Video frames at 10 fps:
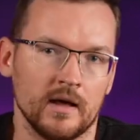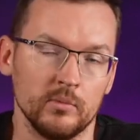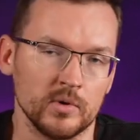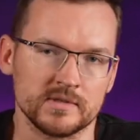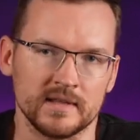
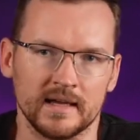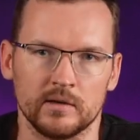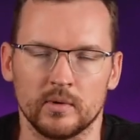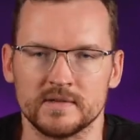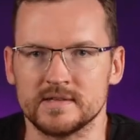almost like
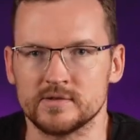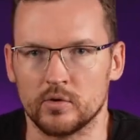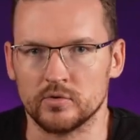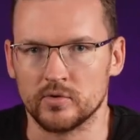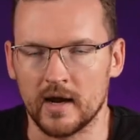it was its
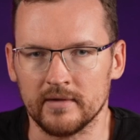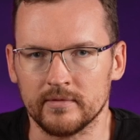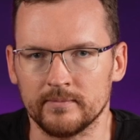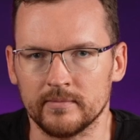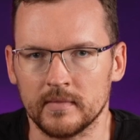own drive.